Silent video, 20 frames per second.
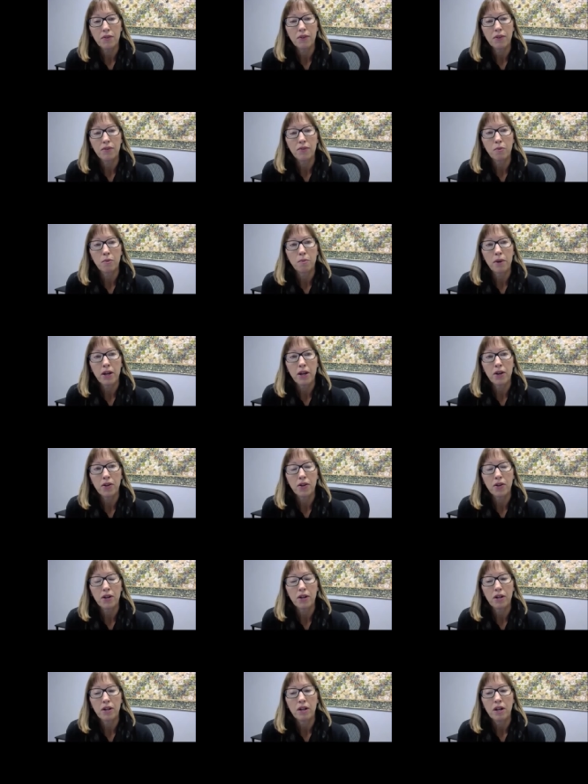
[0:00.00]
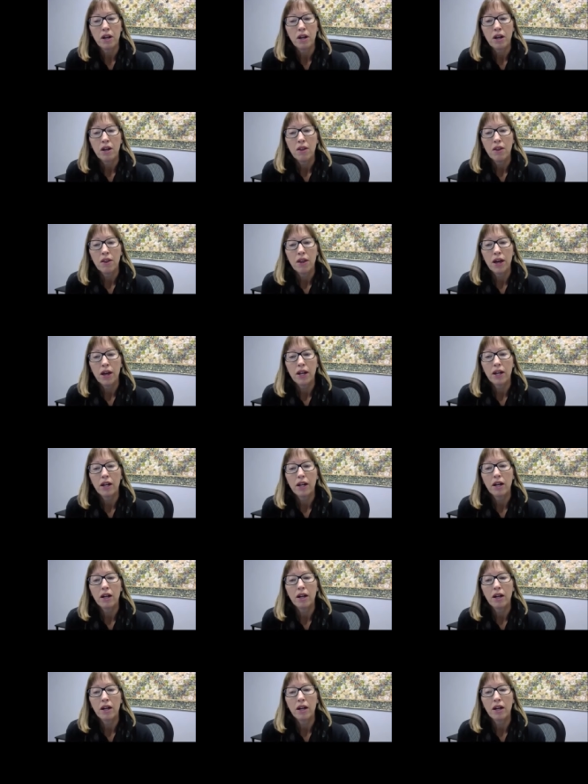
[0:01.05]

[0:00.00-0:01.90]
of information that